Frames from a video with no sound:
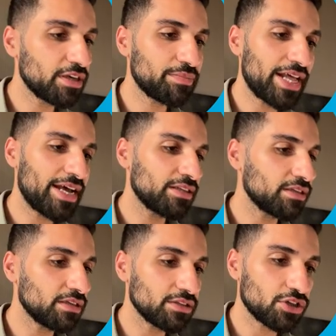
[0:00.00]
plan,
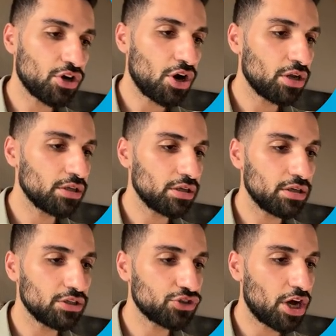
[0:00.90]
call
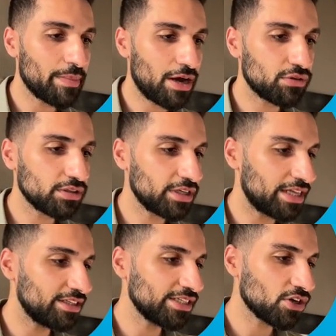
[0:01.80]
timeout. Yeah,
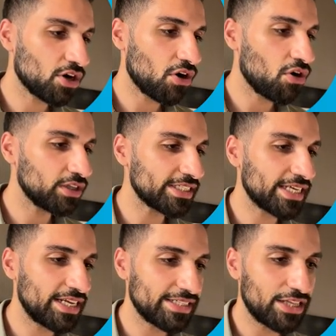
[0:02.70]
these are all the
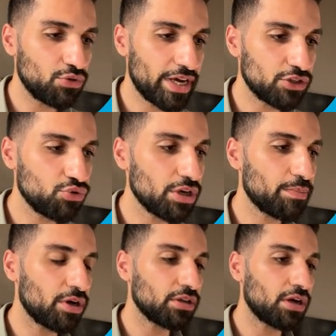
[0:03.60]
settings that you can tweak,
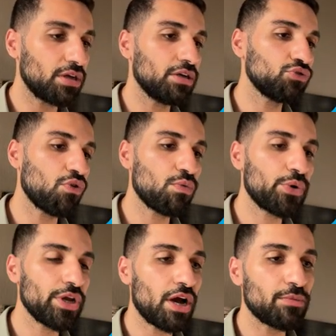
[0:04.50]
but don't
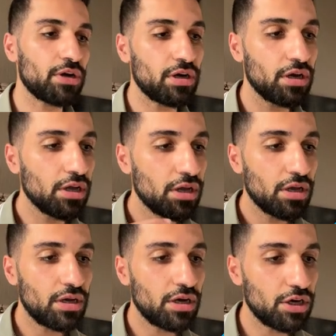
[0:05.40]
worry, I'm gonna
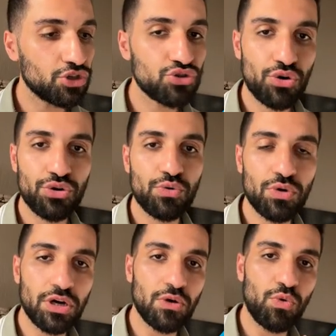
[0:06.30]
show you
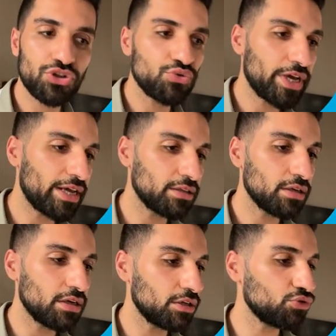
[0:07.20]
what you can
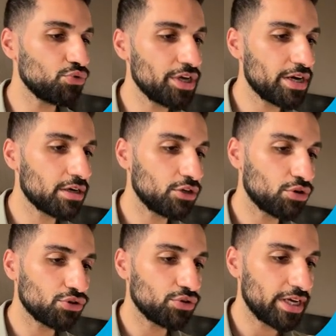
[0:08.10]
do here in
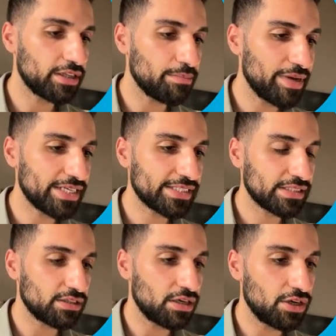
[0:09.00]
order to get the best
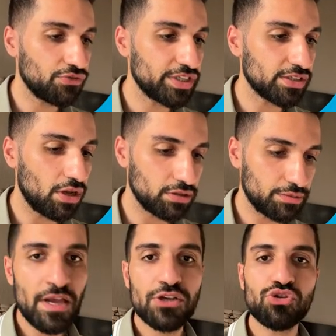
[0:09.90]
result.
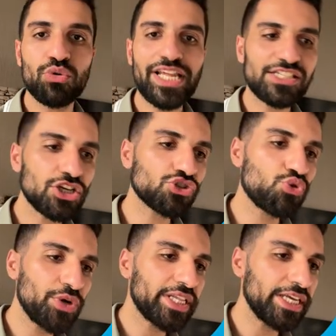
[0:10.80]
So let's just
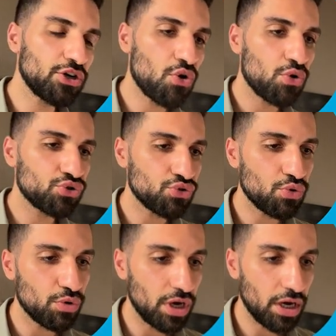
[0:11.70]
quickly go
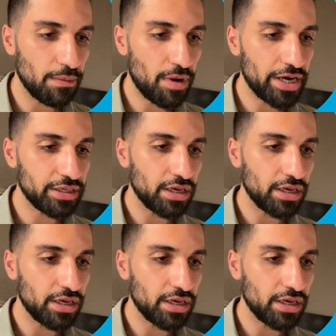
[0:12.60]
to my